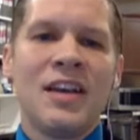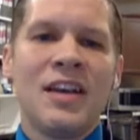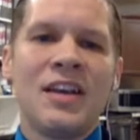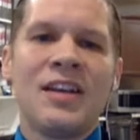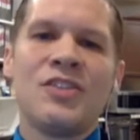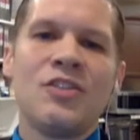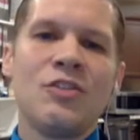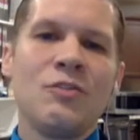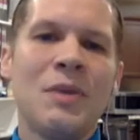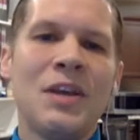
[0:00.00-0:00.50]

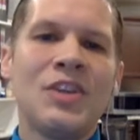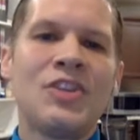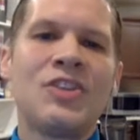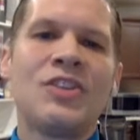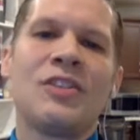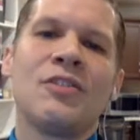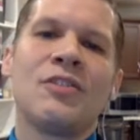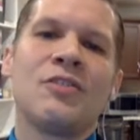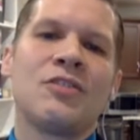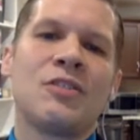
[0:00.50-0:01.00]
And as you
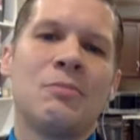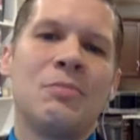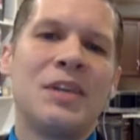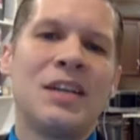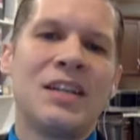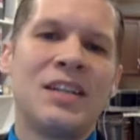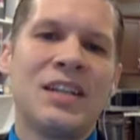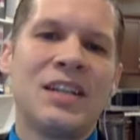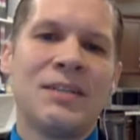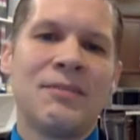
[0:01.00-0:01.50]
mentioned, there's a
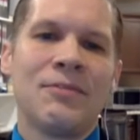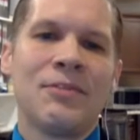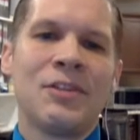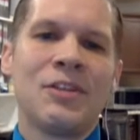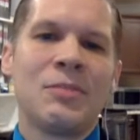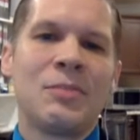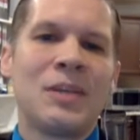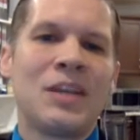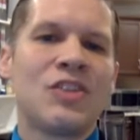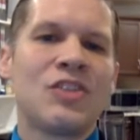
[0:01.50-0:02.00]
big
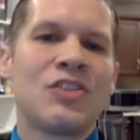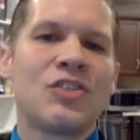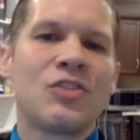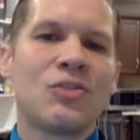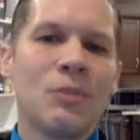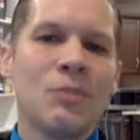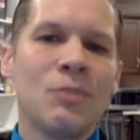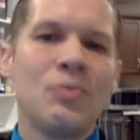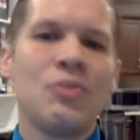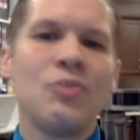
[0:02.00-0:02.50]
difference because
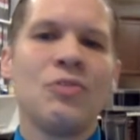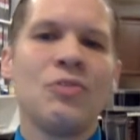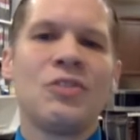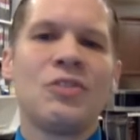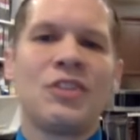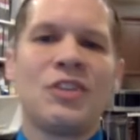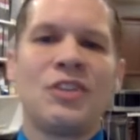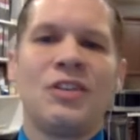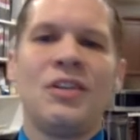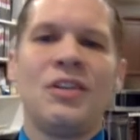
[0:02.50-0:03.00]
scripture
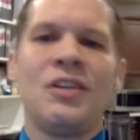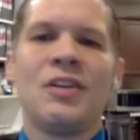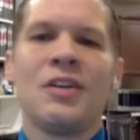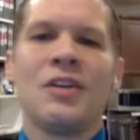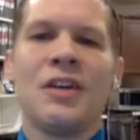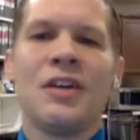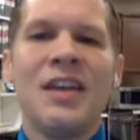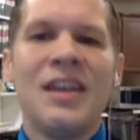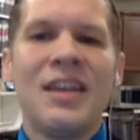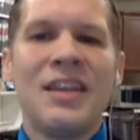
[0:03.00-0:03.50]
is
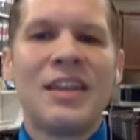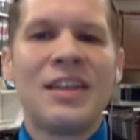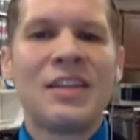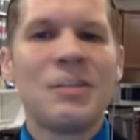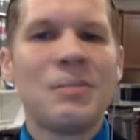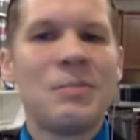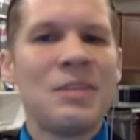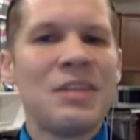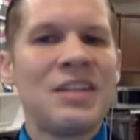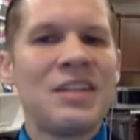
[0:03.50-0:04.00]
clear
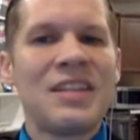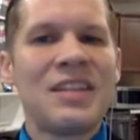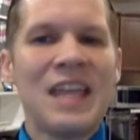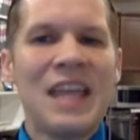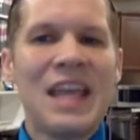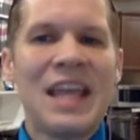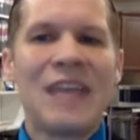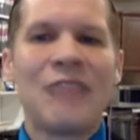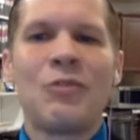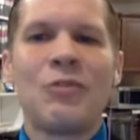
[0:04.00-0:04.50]
that to be
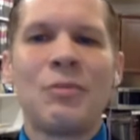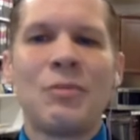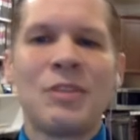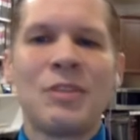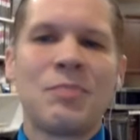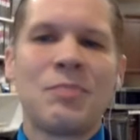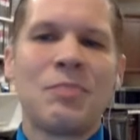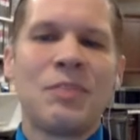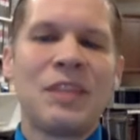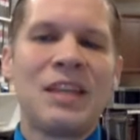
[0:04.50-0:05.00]
saved, we
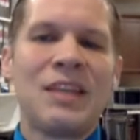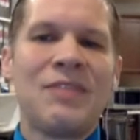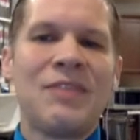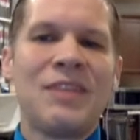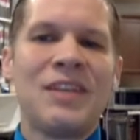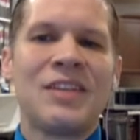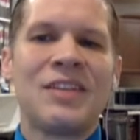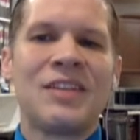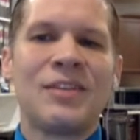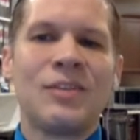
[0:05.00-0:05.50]
must believe
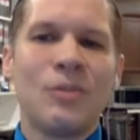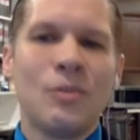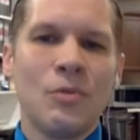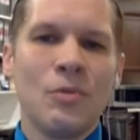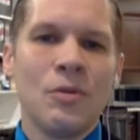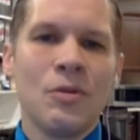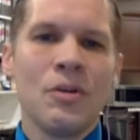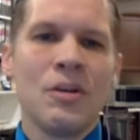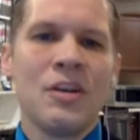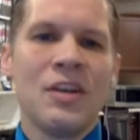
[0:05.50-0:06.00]
he is
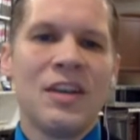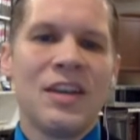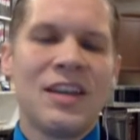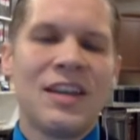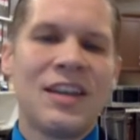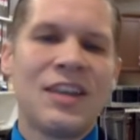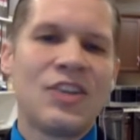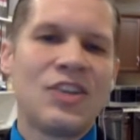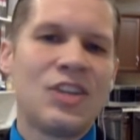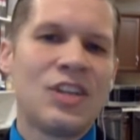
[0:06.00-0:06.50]
Lord
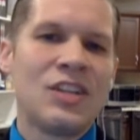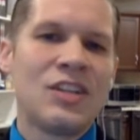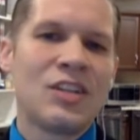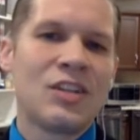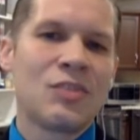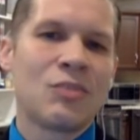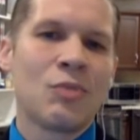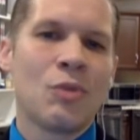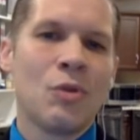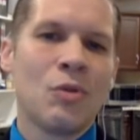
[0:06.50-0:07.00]
and that
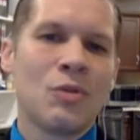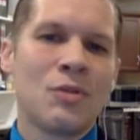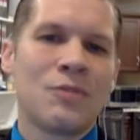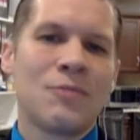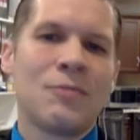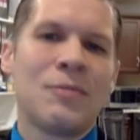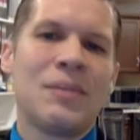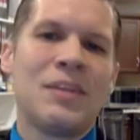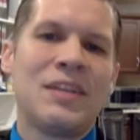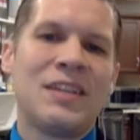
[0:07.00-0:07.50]
Jesus rose
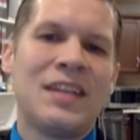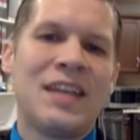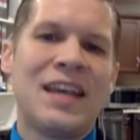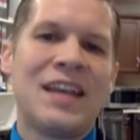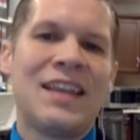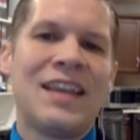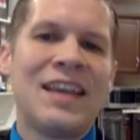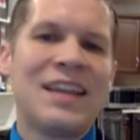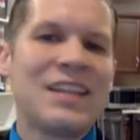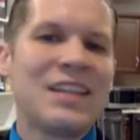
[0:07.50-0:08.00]
from the
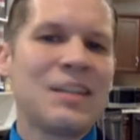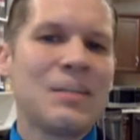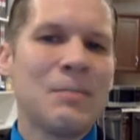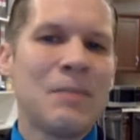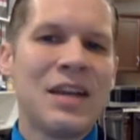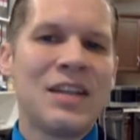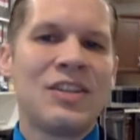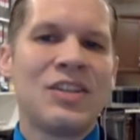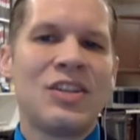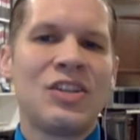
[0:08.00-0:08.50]
dead. That's the
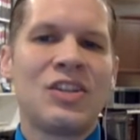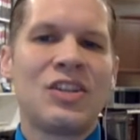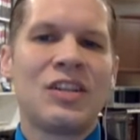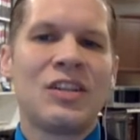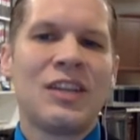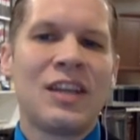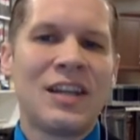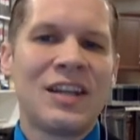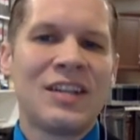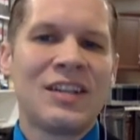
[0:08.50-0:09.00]

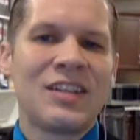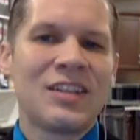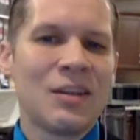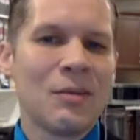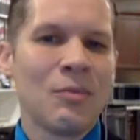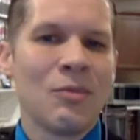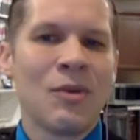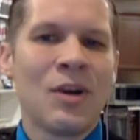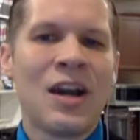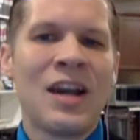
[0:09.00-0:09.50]
message that is
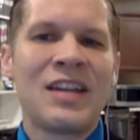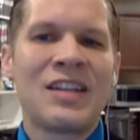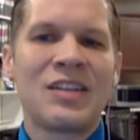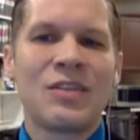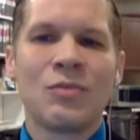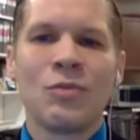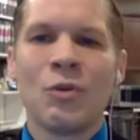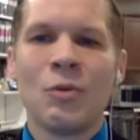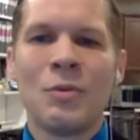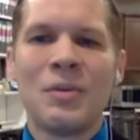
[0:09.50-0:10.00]

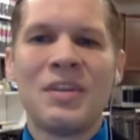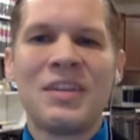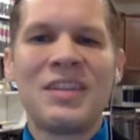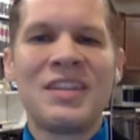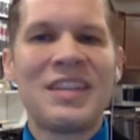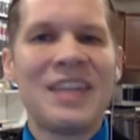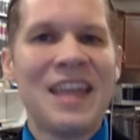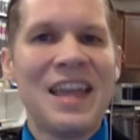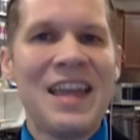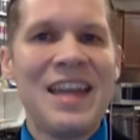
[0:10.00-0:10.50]
summarized in
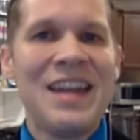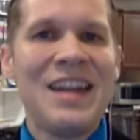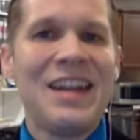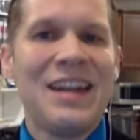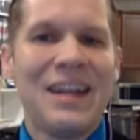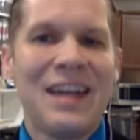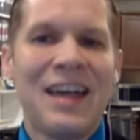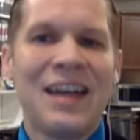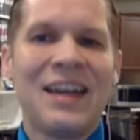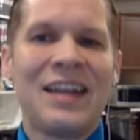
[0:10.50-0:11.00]
Romans
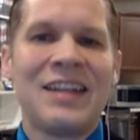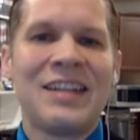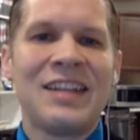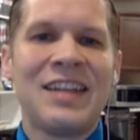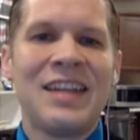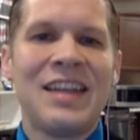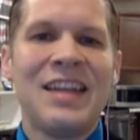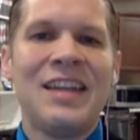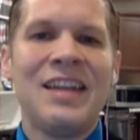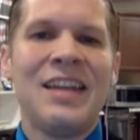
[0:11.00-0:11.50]
10, 9, and
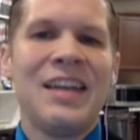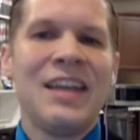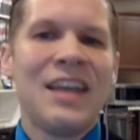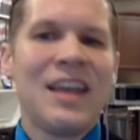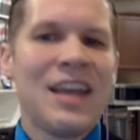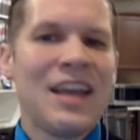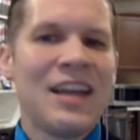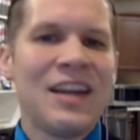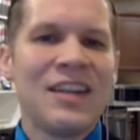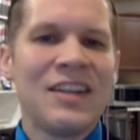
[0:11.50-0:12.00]
10,
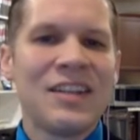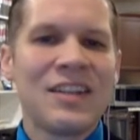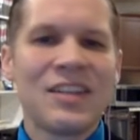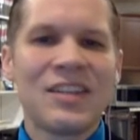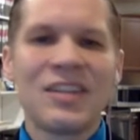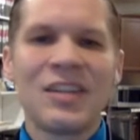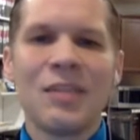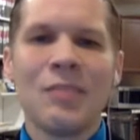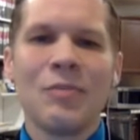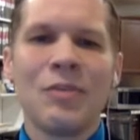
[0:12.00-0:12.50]
and it is a
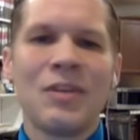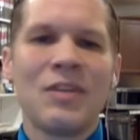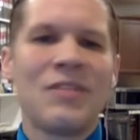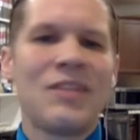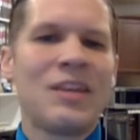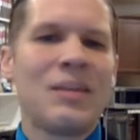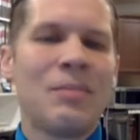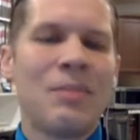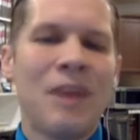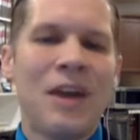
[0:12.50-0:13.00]
summary
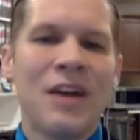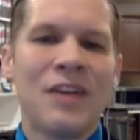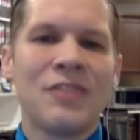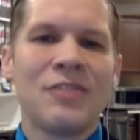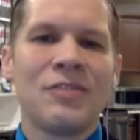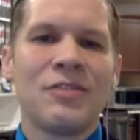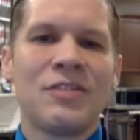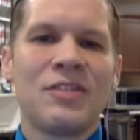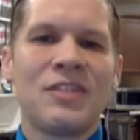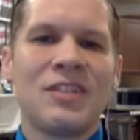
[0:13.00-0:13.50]
of the
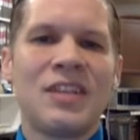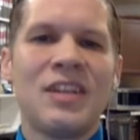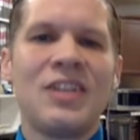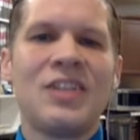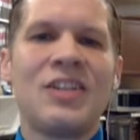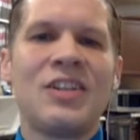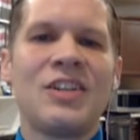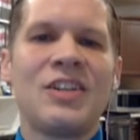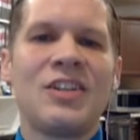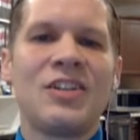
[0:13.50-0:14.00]
apostles'
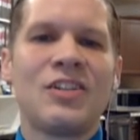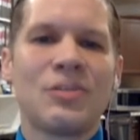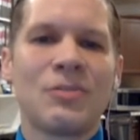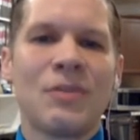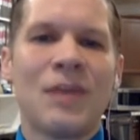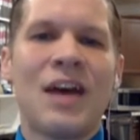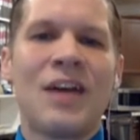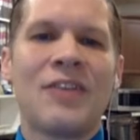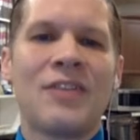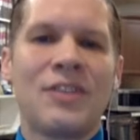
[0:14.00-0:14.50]
teachings
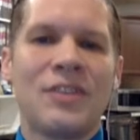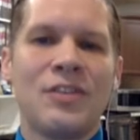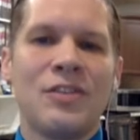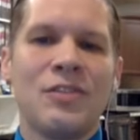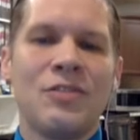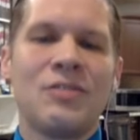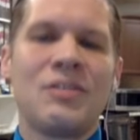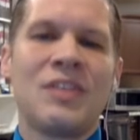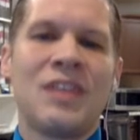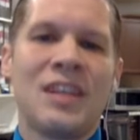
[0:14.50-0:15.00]
throughout the
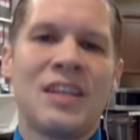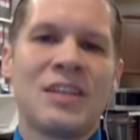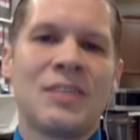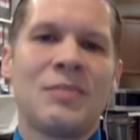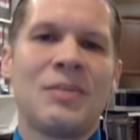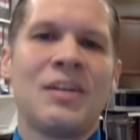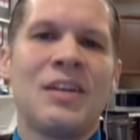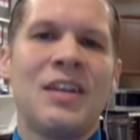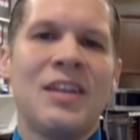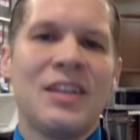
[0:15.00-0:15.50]
New
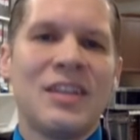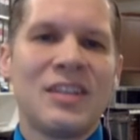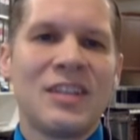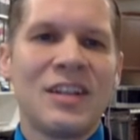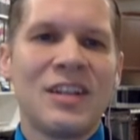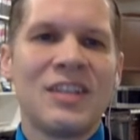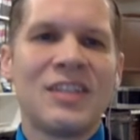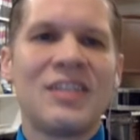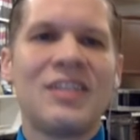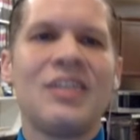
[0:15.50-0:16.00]
Testament. It's
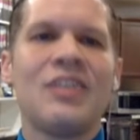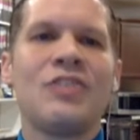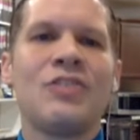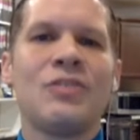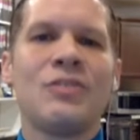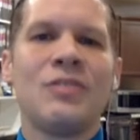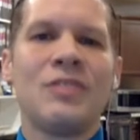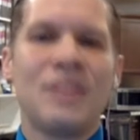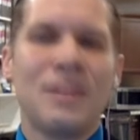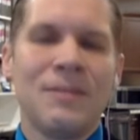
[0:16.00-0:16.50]
an
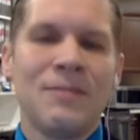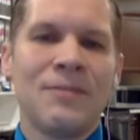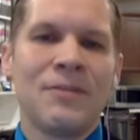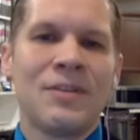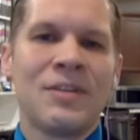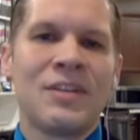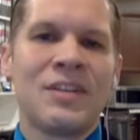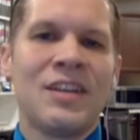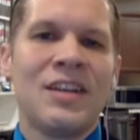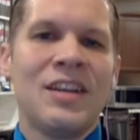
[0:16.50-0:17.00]
essential
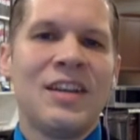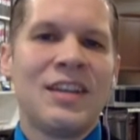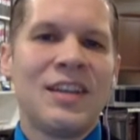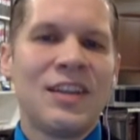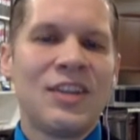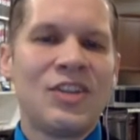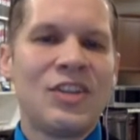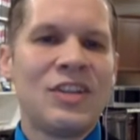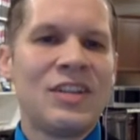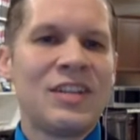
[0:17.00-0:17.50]
difference
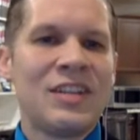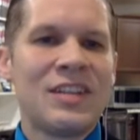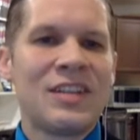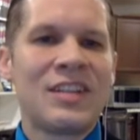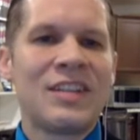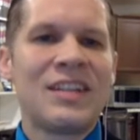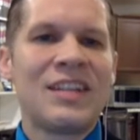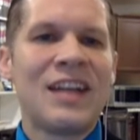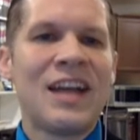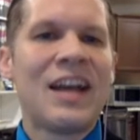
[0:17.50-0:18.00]
that Jesus
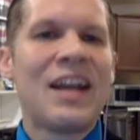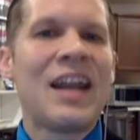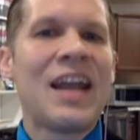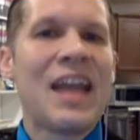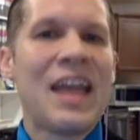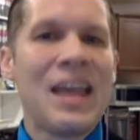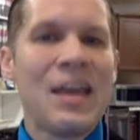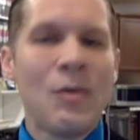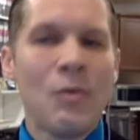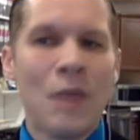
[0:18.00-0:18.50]
is not
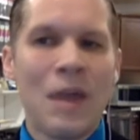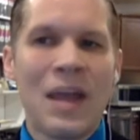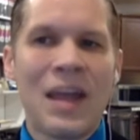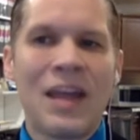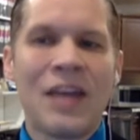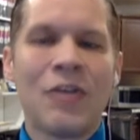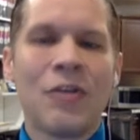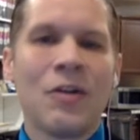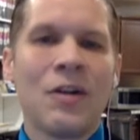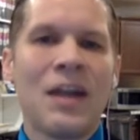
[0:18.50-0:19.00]
a
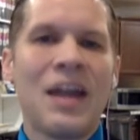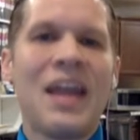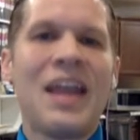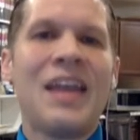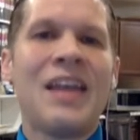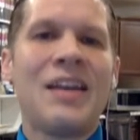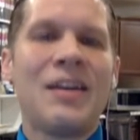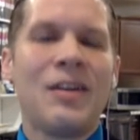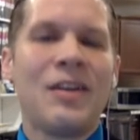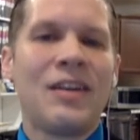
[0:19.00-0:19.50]
way or
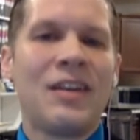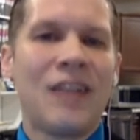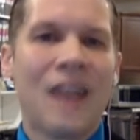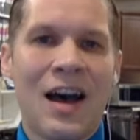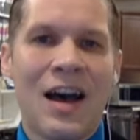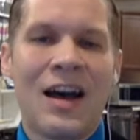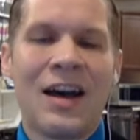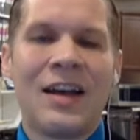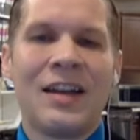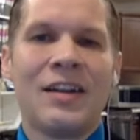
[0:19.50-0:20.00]
a
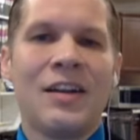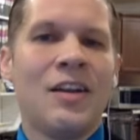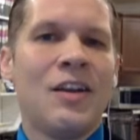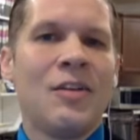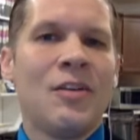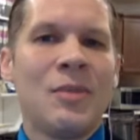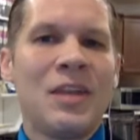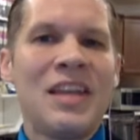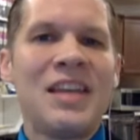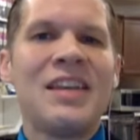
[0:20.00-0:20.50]
God.
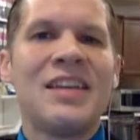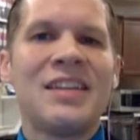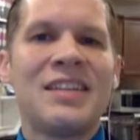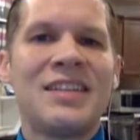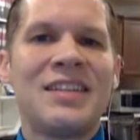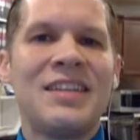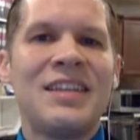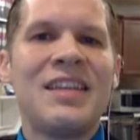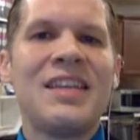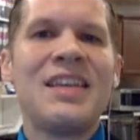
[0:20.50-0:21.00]
He
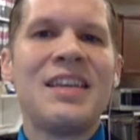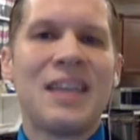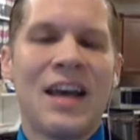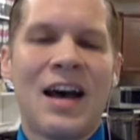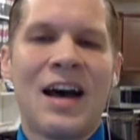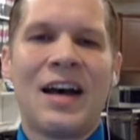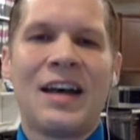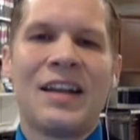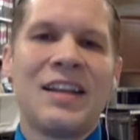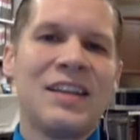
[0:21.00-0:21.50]
is the
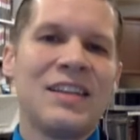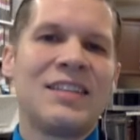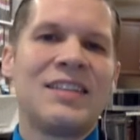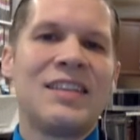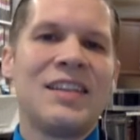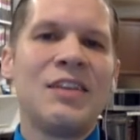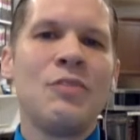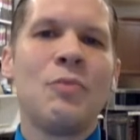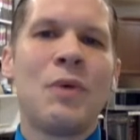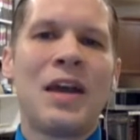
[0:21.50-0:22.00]
God. He
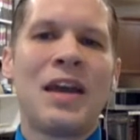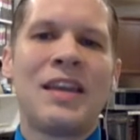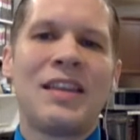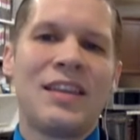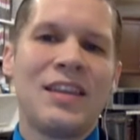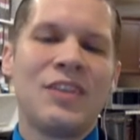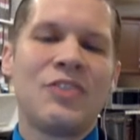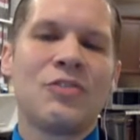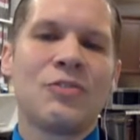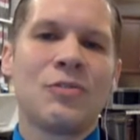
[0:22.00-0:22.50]
is the way,
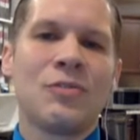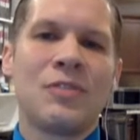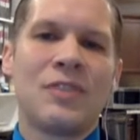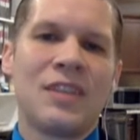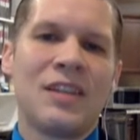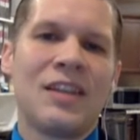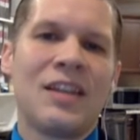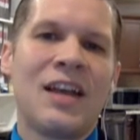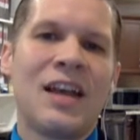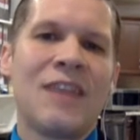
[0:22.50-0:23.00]
the truth,
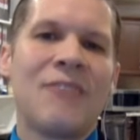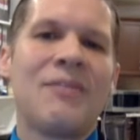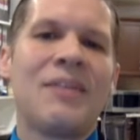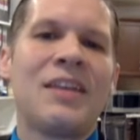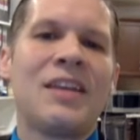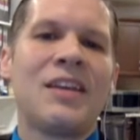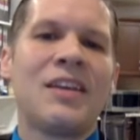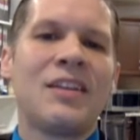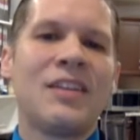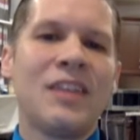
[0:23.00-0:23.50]
the life,
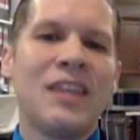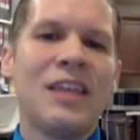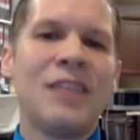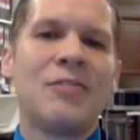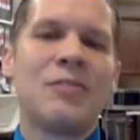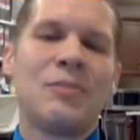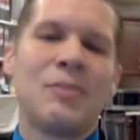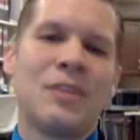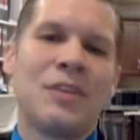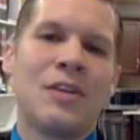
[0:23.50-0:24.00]
and he
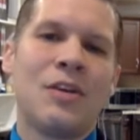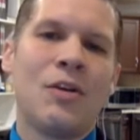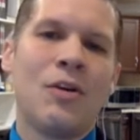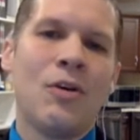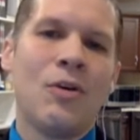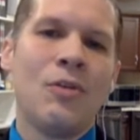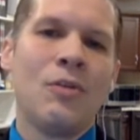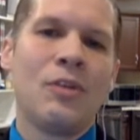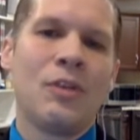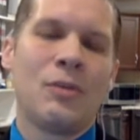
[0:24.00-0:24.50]
claimed to be the
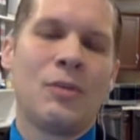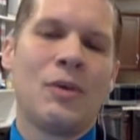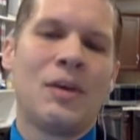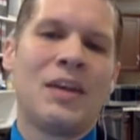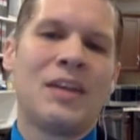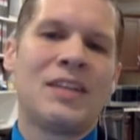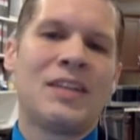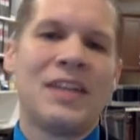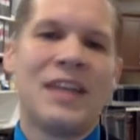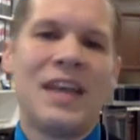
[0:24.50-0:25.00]
only
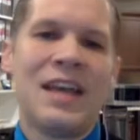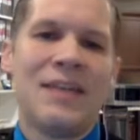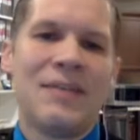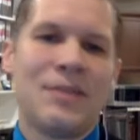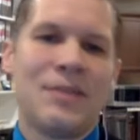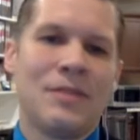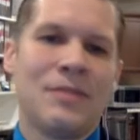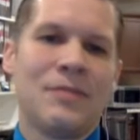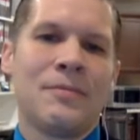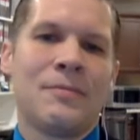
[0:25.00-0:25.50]
way to
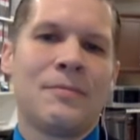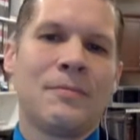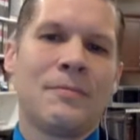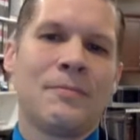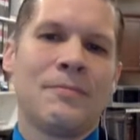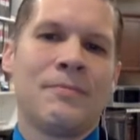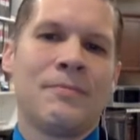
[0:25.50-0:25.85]
heaven.